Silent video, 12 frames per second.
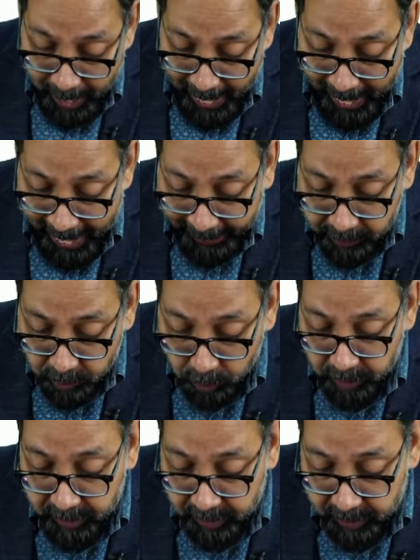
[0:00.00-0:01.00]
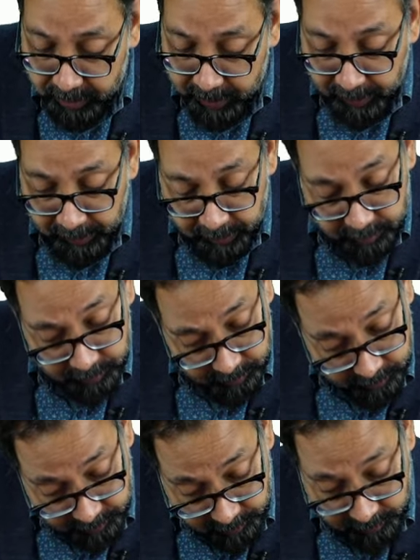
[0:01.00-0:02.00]
exogenous gene
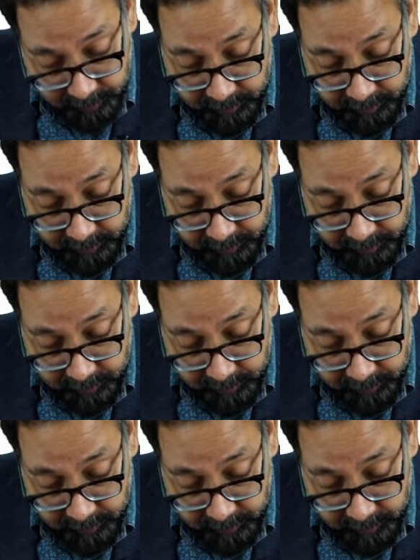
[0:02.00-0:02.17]
insertion,